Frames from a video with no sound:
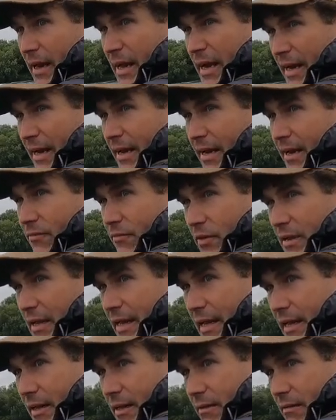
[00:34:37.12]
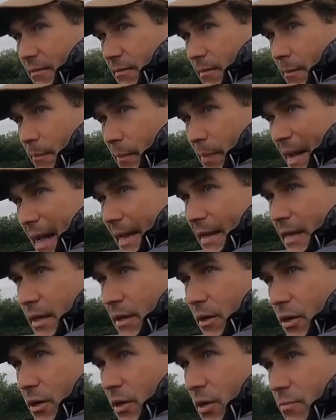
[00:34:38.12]
I didn't even get back
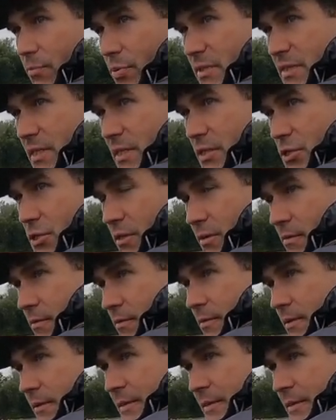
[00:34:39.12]
into good position